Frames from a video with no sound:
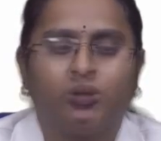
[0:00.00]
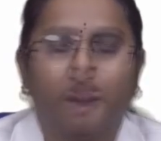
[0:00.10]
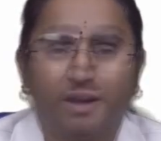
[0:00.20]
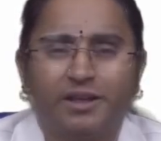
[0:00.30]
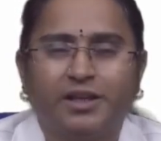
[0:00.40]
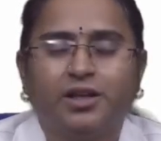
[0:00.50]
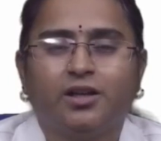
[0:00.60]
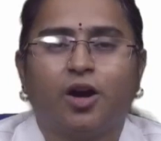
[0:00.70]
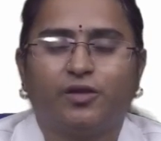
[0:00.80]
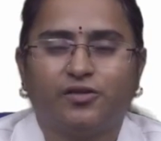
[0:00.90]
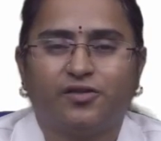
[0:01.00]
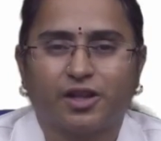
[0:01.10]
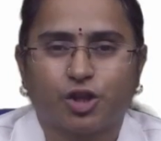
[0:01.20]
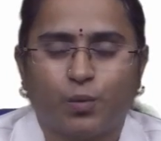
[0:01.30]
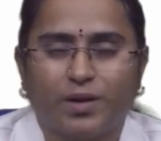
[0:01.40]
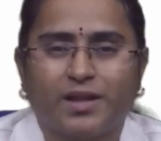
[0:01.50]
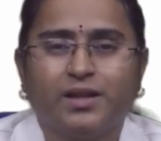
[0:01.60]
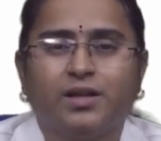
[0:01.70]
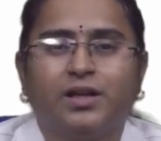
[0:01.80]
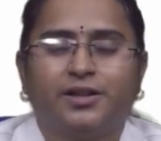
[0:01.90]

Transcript: On the day of the first visit,